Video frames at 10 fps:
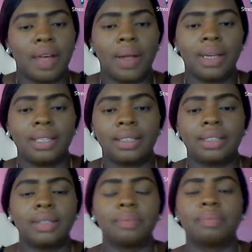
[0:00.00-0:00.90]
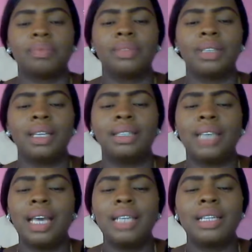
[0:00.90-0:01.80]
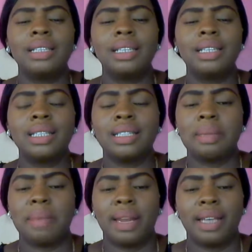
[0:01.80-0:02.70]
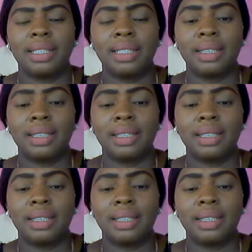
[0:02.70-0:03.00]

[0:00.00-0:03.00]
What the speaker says: violence, this is a meaning.